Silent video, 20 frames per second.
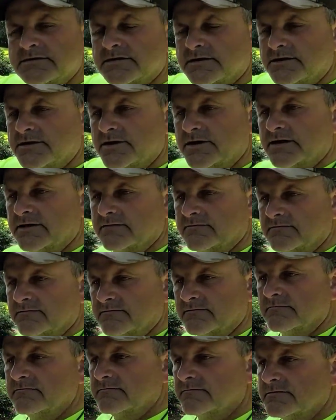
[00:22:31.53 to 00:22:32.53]
that you can
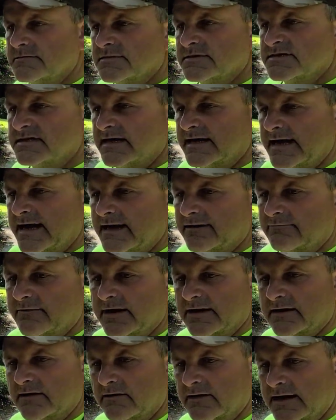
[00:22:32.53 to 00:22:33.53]
sit at and
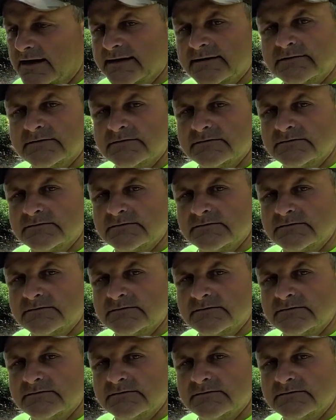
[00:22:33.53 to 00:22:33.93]
recollect